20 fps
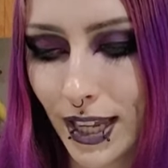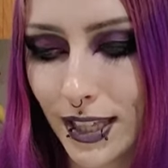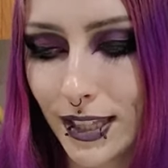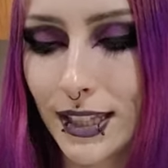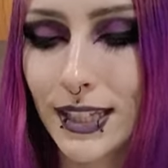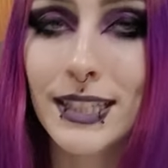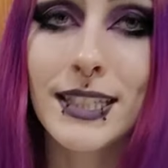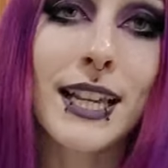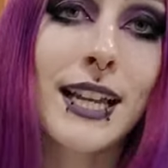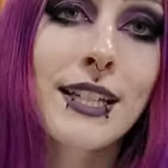
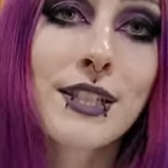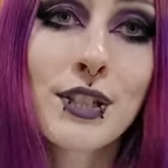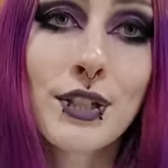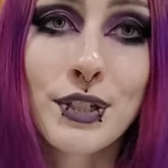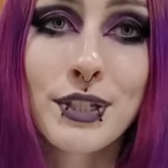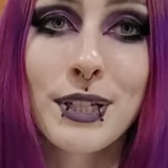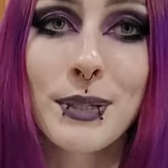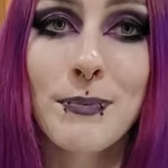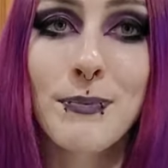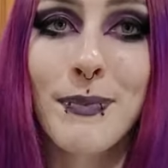These guys are
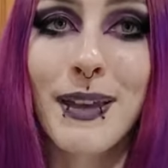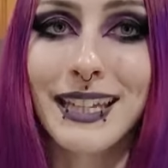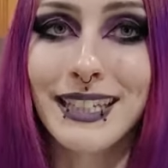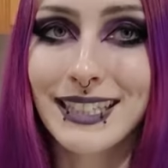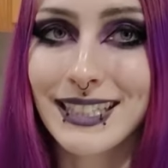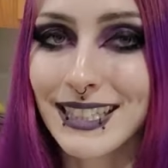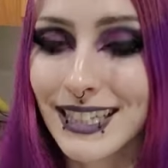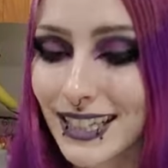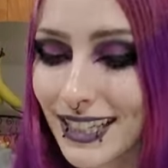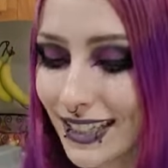
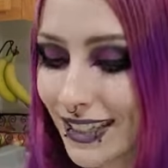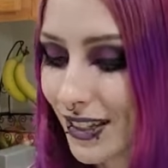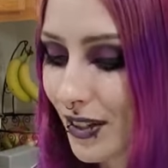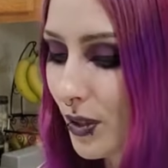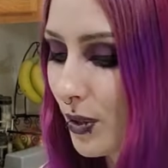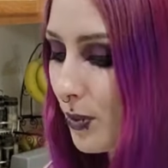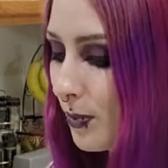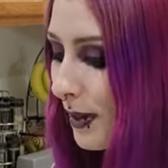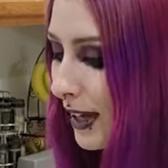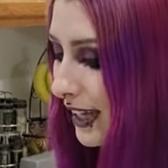demented.
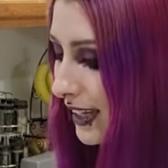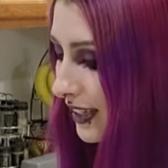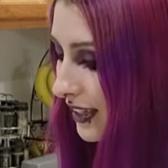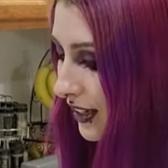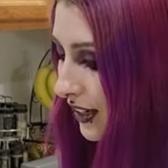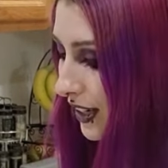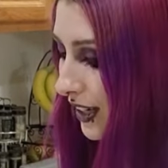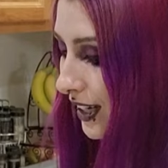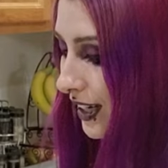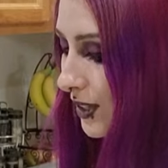Oh my
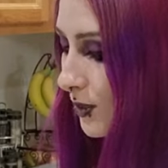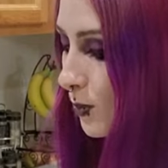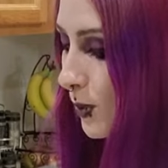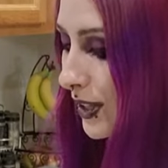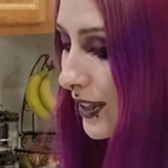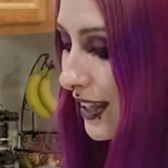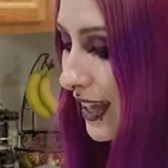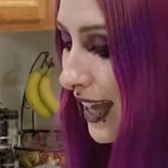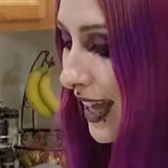God, what the